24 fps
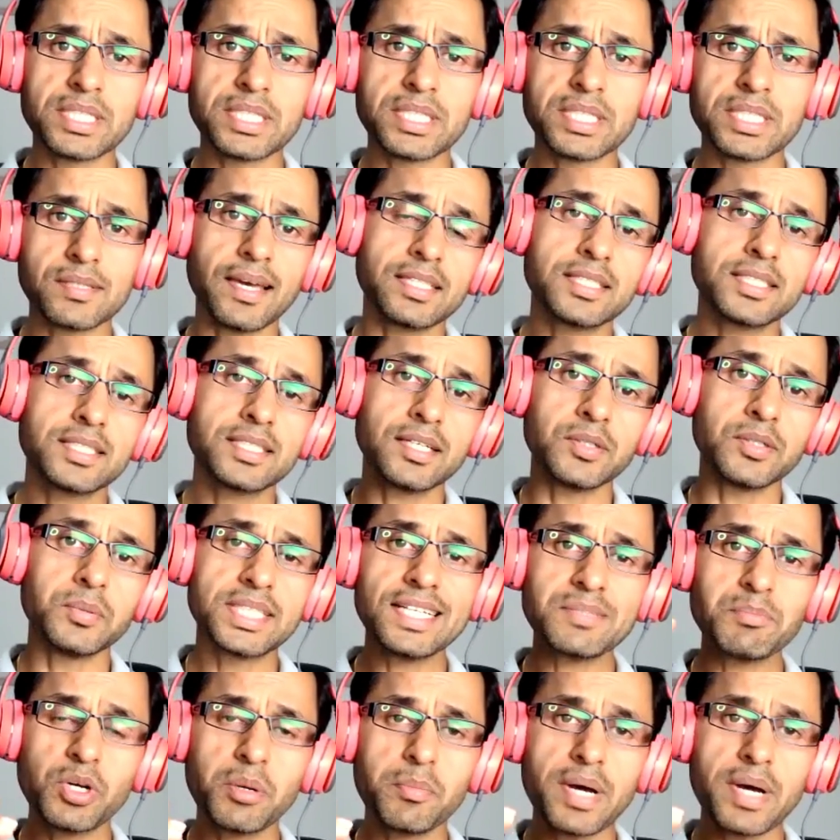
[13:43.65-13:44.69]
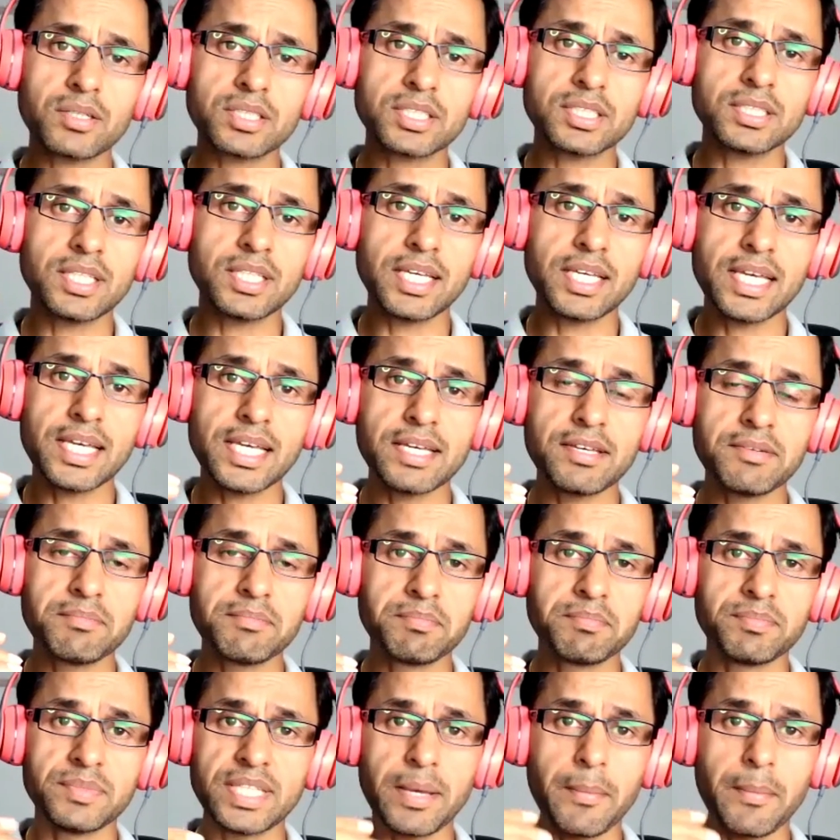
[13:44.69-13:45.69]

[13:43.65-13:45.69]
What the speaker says: So tell us more about the